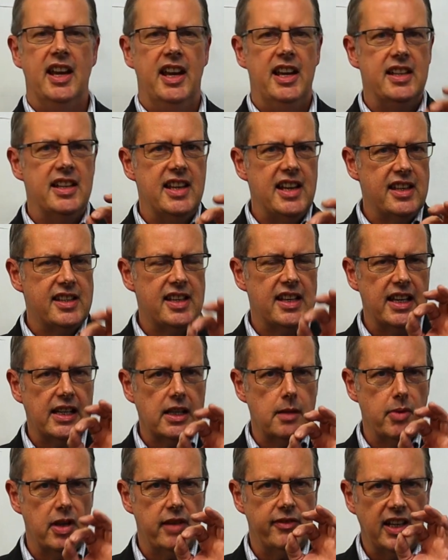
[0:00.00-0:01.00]
It needs a
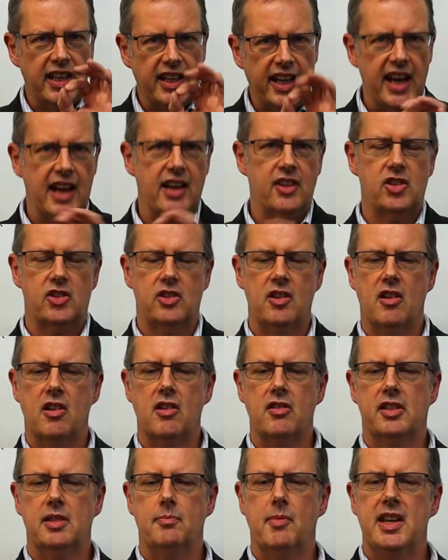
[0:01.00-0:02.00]
little bit of a
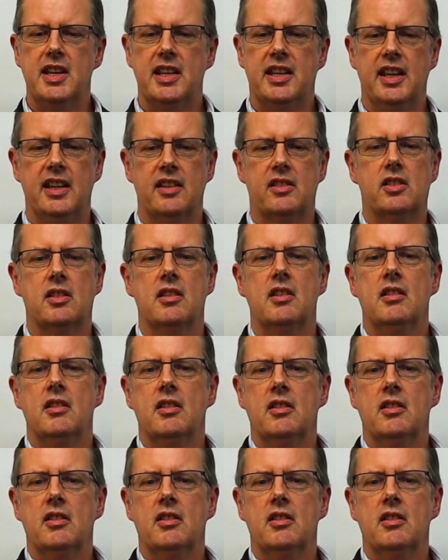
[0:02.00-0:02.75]
kickstart to make it